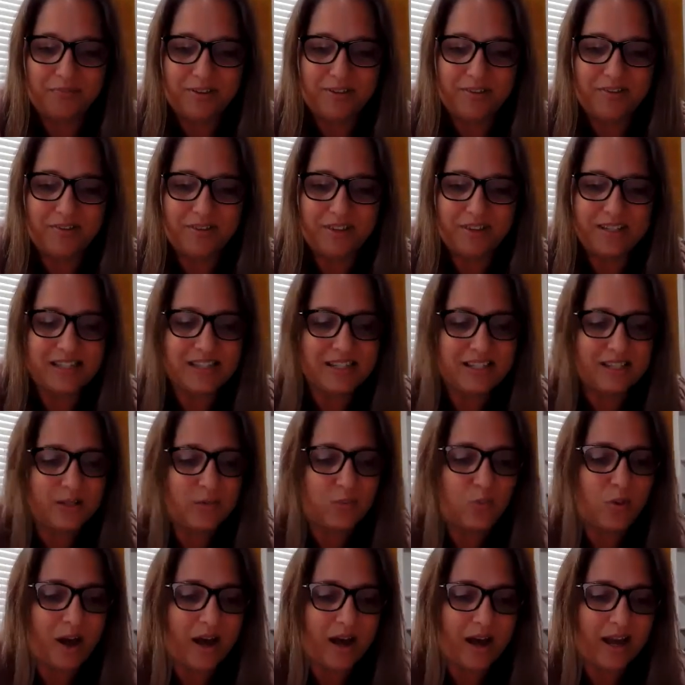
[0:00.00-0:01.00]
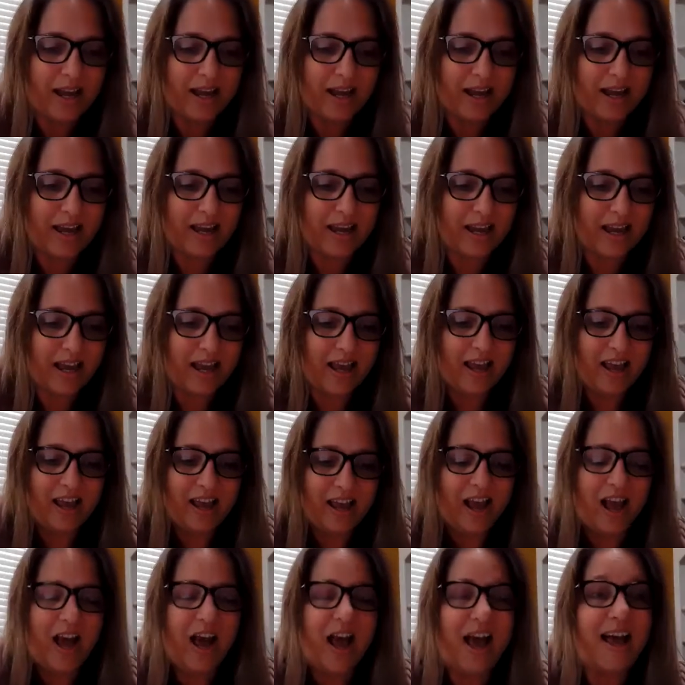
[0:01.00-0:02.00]
This is why
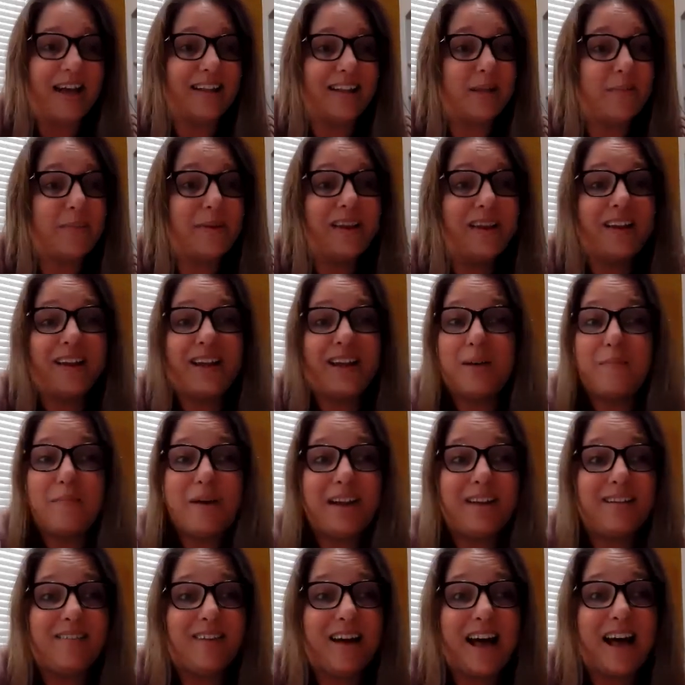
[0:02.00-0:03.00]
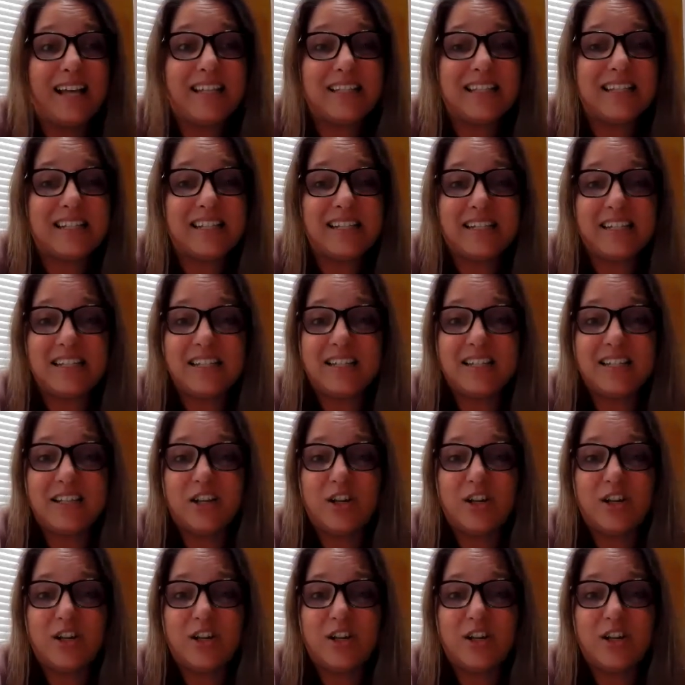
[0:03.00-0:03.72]
at the beginning of my classes,